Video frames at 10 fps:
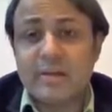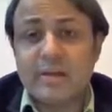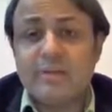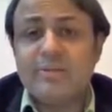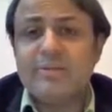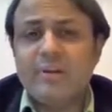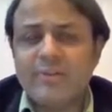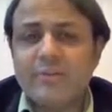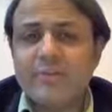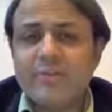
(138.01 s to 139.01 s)
and you
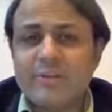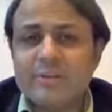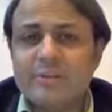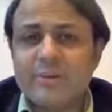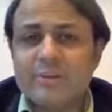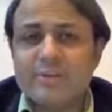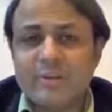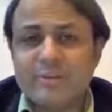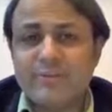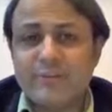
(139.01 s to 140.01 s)
deliver a transparent
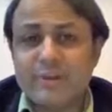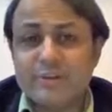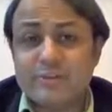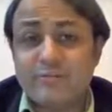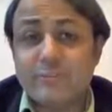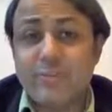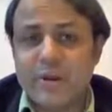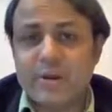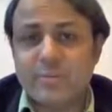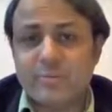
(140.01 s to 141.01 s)
specification with
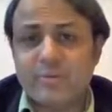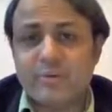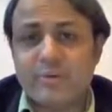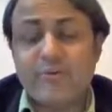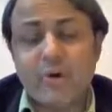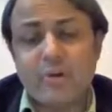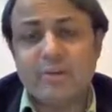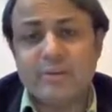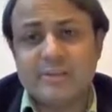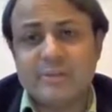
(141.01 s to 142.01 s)
breakup of all
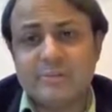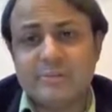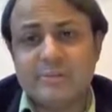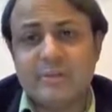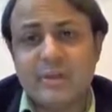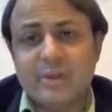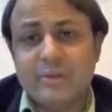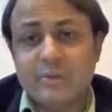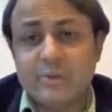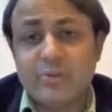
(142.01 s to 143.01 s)
the items
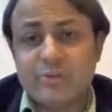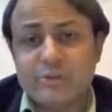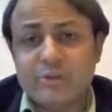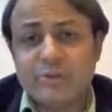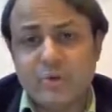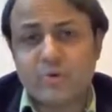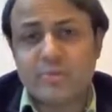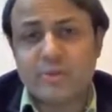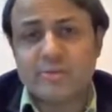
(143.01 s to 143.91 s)
through official document.